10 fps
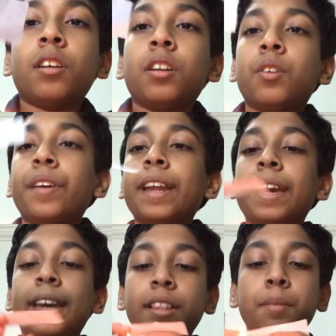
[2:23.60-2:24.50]
Now when I
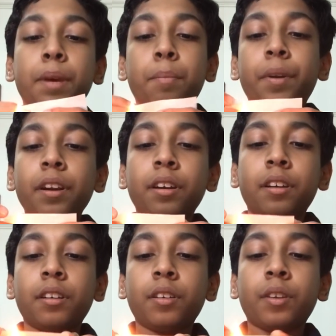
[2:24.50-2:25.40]
heat the paper,
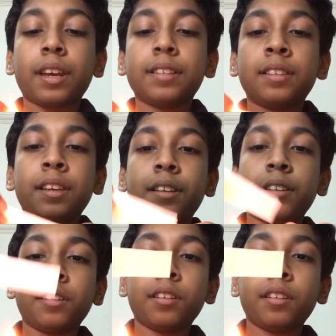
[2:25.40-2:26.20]
you can see it.